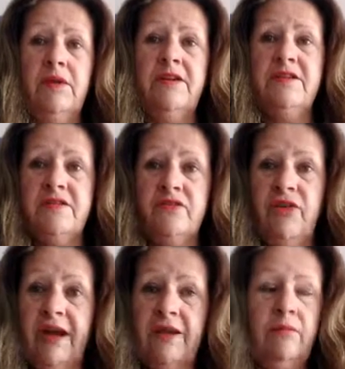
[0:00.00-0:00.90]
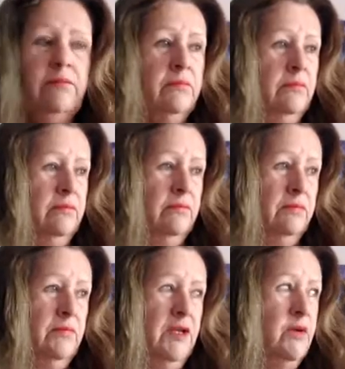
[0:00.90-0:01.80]
It is a dragon,
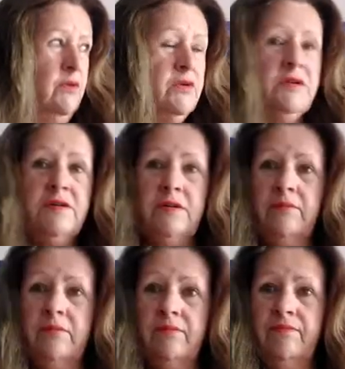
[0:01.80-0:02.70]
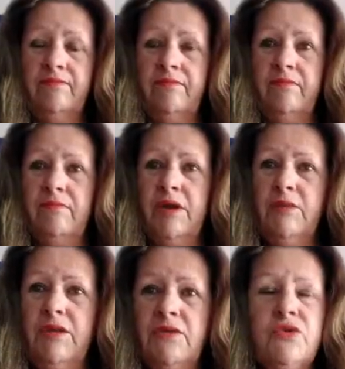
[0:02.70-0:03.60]
and he wanted to be
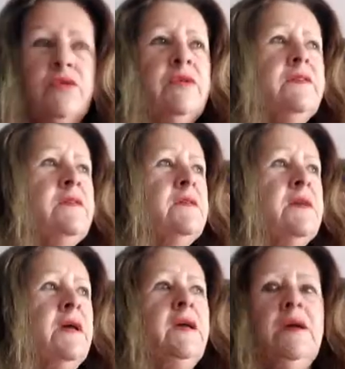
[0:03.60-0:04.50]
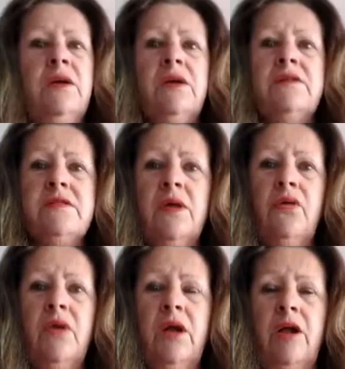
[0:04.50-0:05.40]
with you Taurians today.
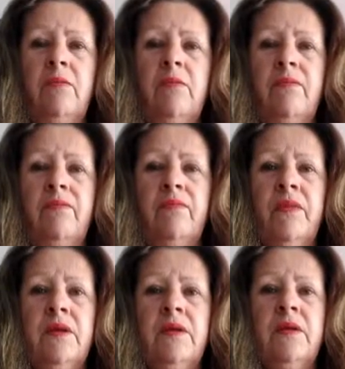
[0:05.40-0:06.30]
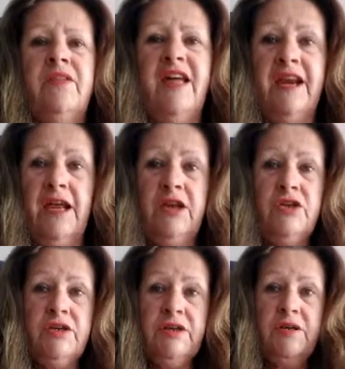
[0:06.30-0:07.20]
So that
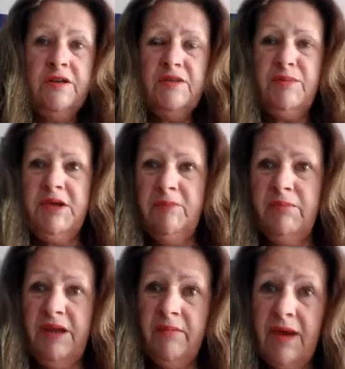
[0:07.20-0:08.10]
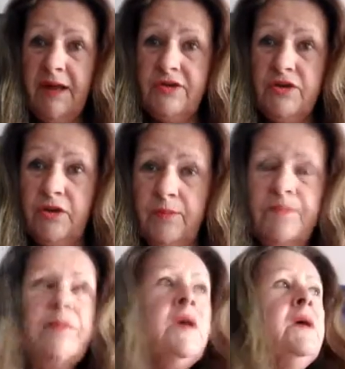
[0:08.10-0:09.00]
energy is being beamed at you.
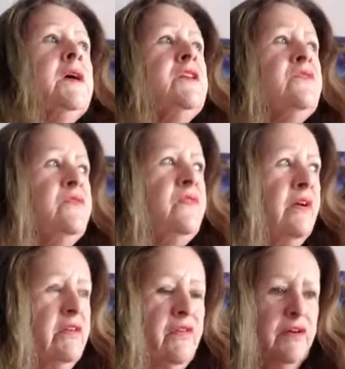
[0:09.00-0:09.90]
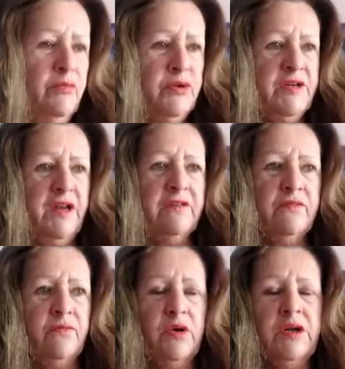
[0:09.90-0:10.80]
It's very, very protective.
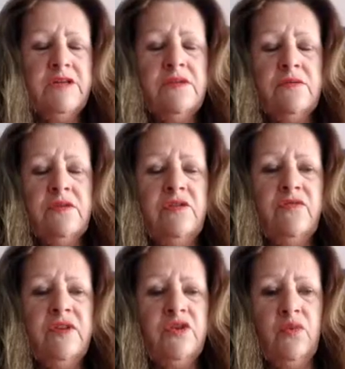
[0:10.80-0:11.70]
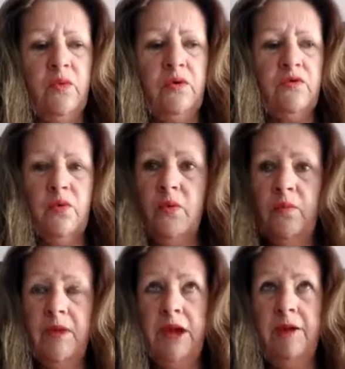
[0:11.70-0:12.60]
And what I saw in the vision was
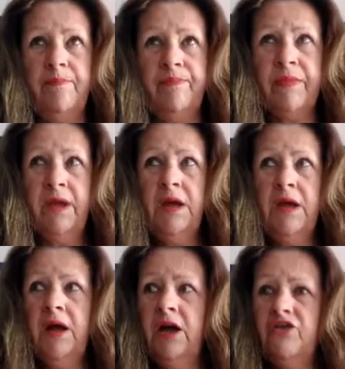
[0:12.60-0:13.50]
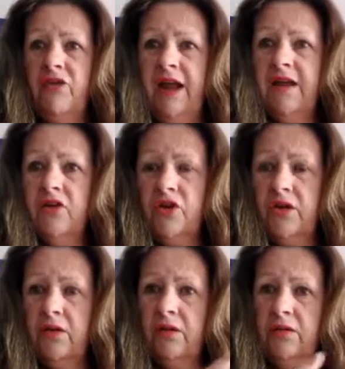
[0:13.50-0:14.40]
a dragon
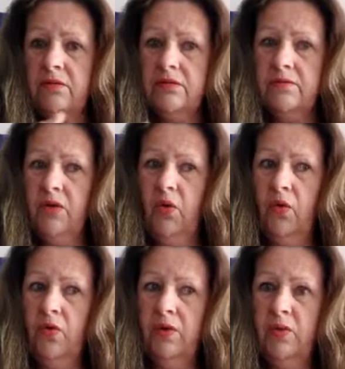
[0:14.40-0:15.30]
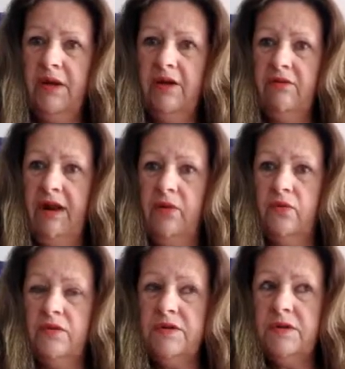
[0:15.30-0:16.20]
curled all the way
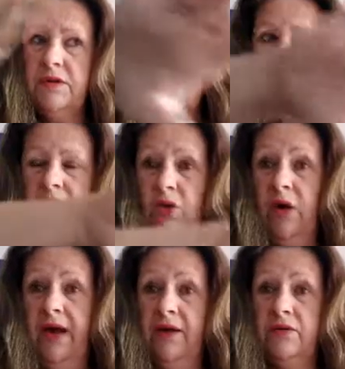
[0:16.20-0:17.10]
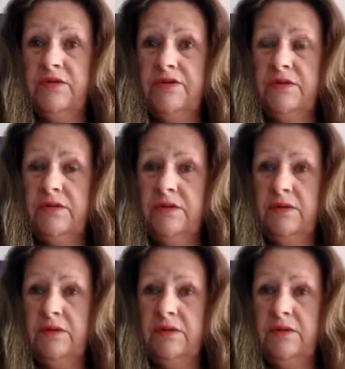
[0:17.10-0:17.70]
around your house.